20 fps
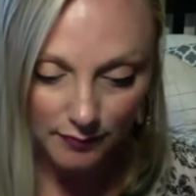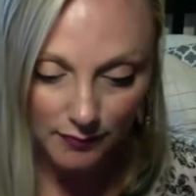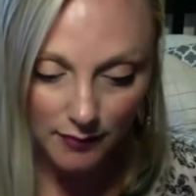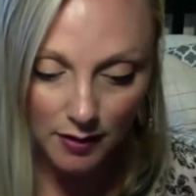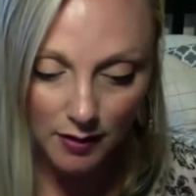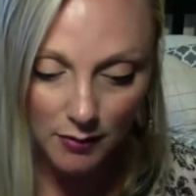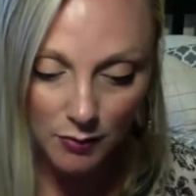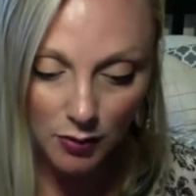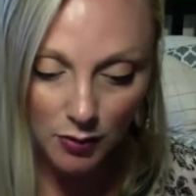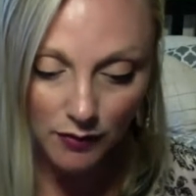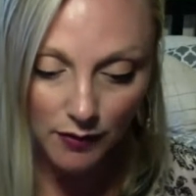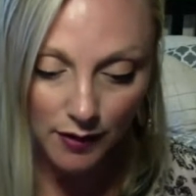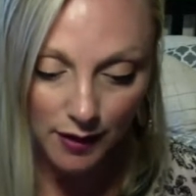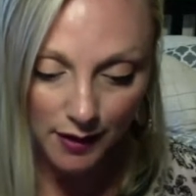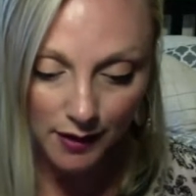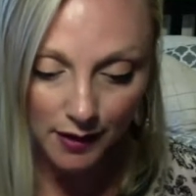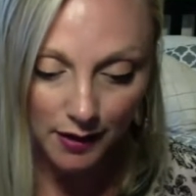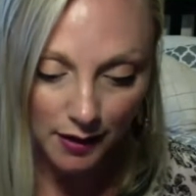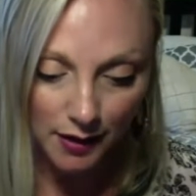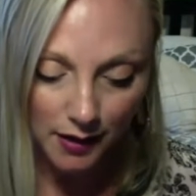
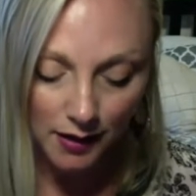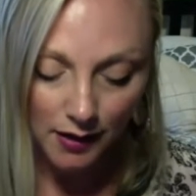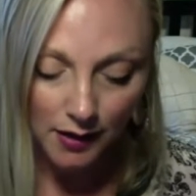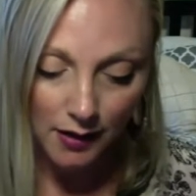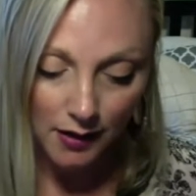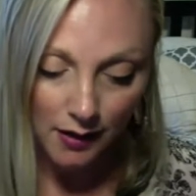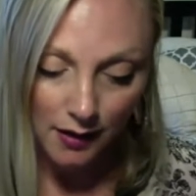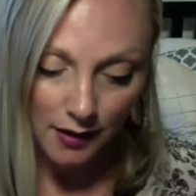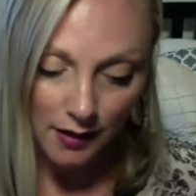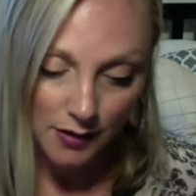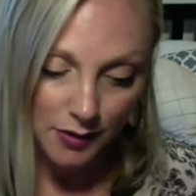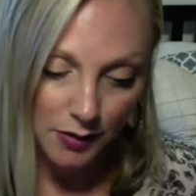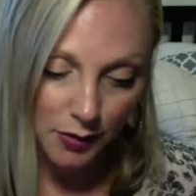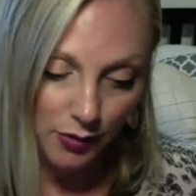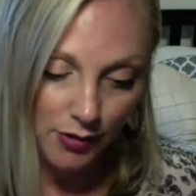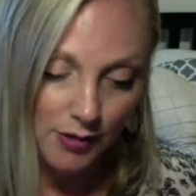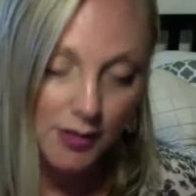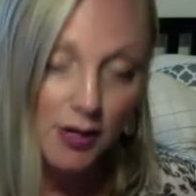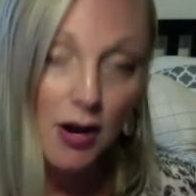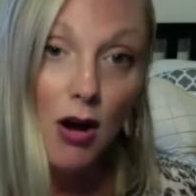Moving
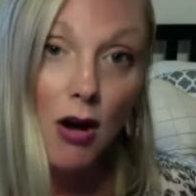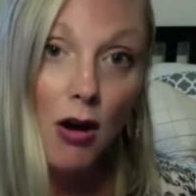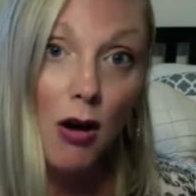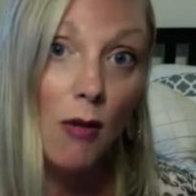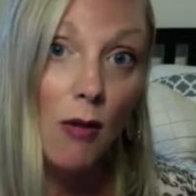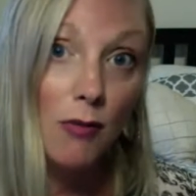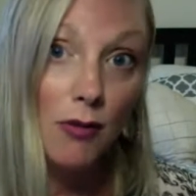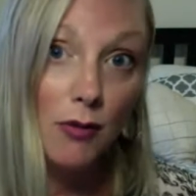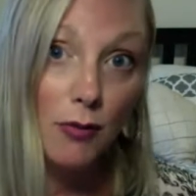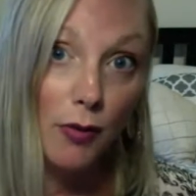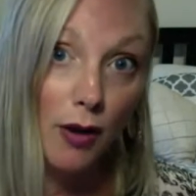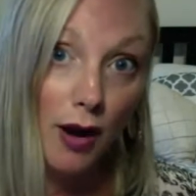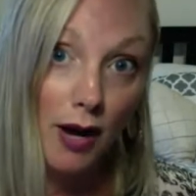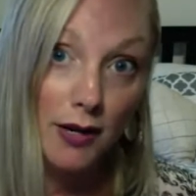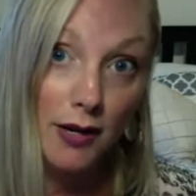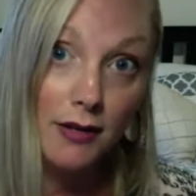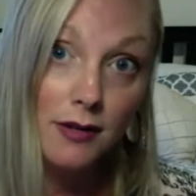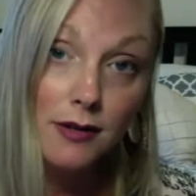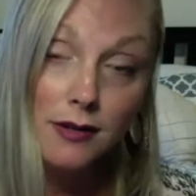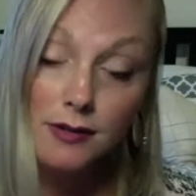towards calmer
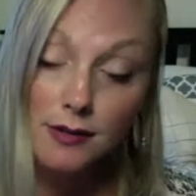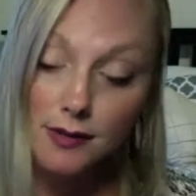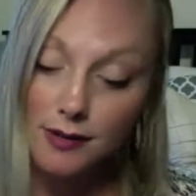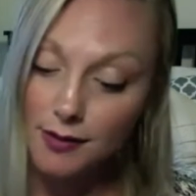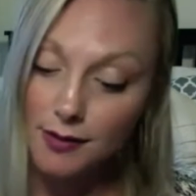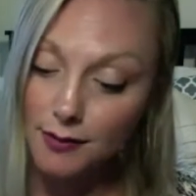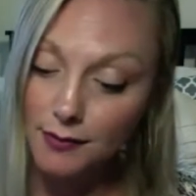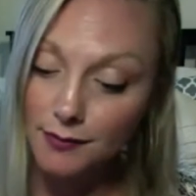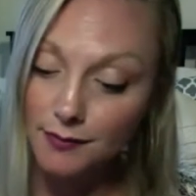waters.